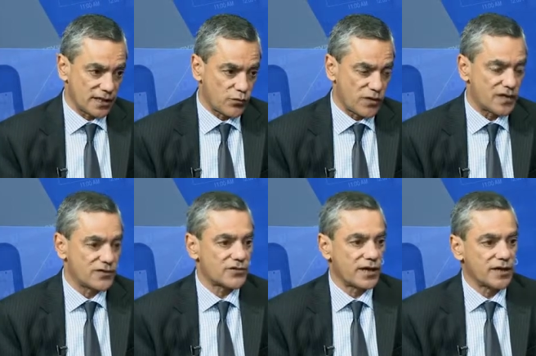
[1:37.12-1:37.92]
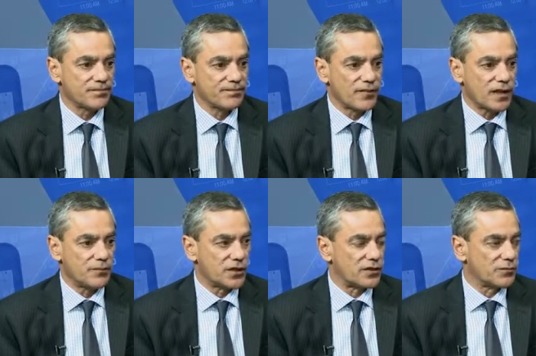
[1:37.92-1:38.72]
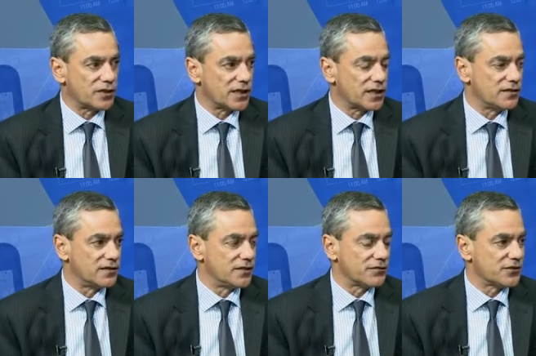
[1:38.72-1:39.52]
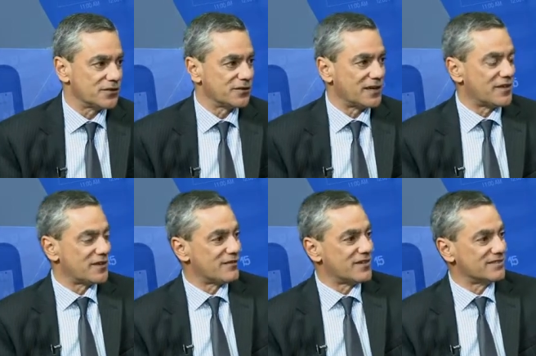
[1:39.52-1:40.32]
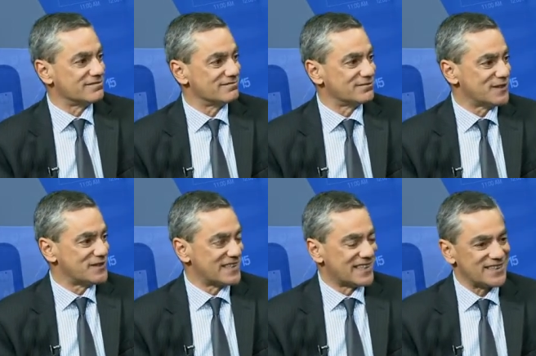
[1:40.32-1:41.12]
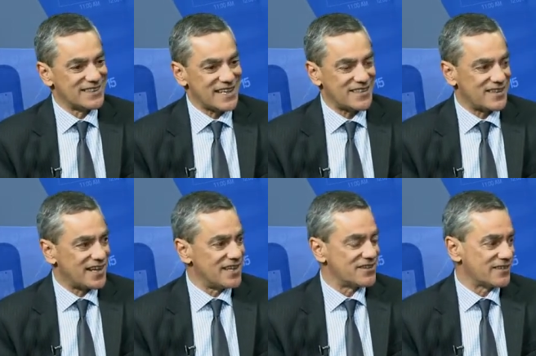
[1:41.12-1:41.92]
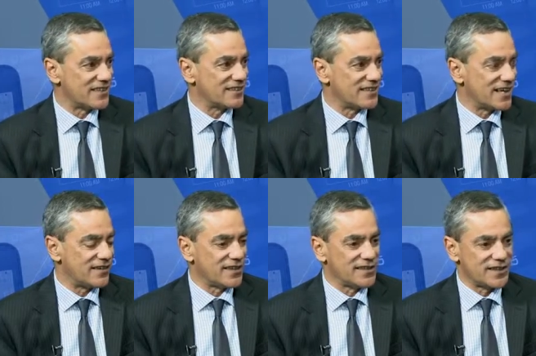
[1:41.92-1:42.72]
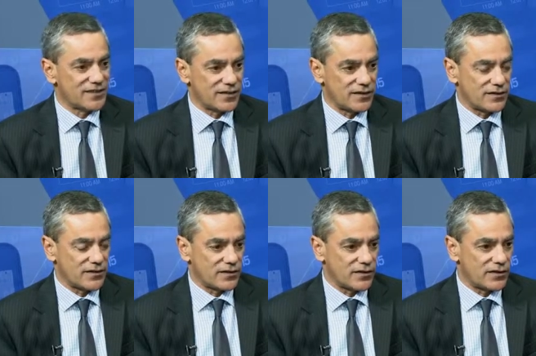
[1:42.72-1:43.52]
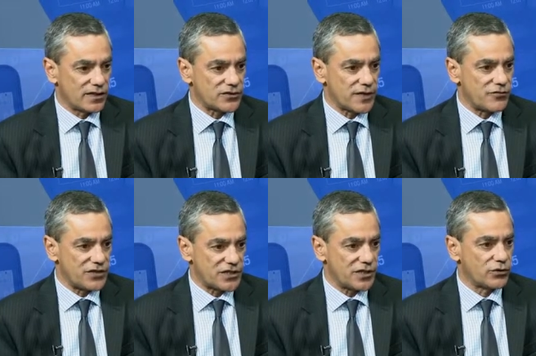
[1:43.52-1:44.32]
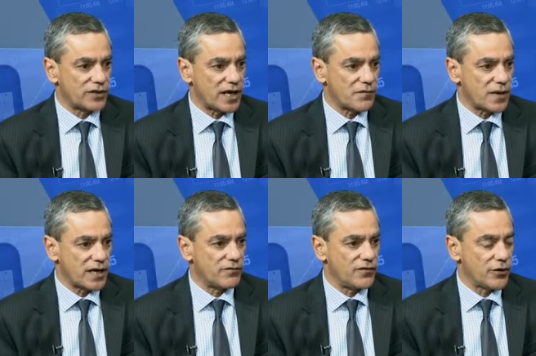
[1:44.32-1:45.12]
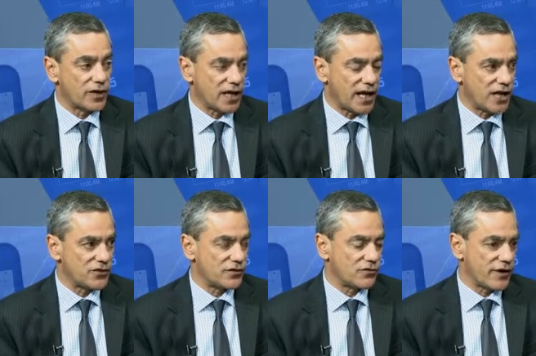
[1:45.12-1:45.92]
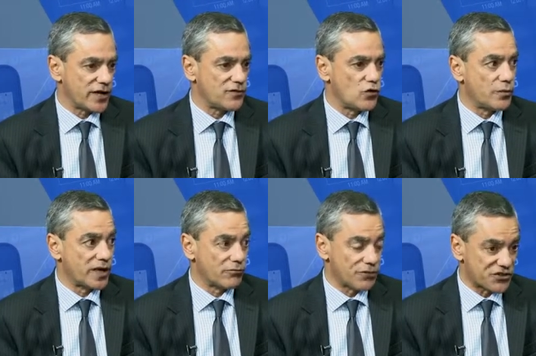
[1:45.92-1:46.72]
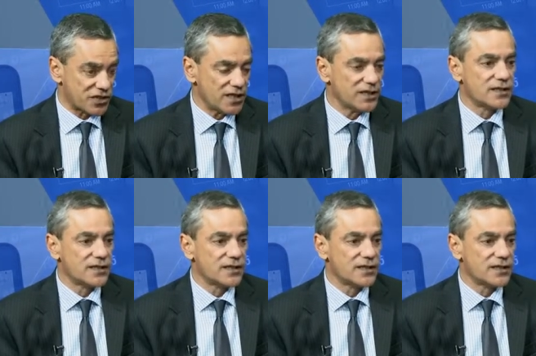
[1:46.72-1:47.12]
within Australia, but completely different to anything they've done previously, because that's their history. The deals they've traditionally looked at have been very large, transforming, risky.